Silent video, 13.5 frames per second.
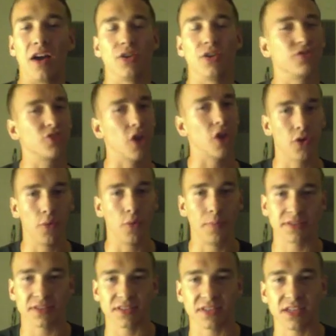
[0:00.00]
start their own
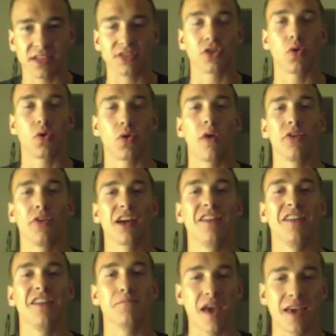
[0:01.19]
businesses, to go out there and kind of
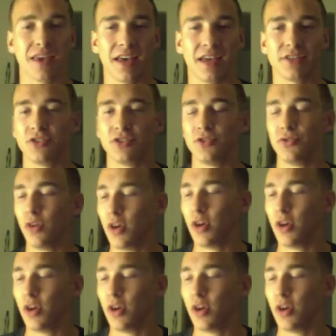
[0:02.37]
make it, to,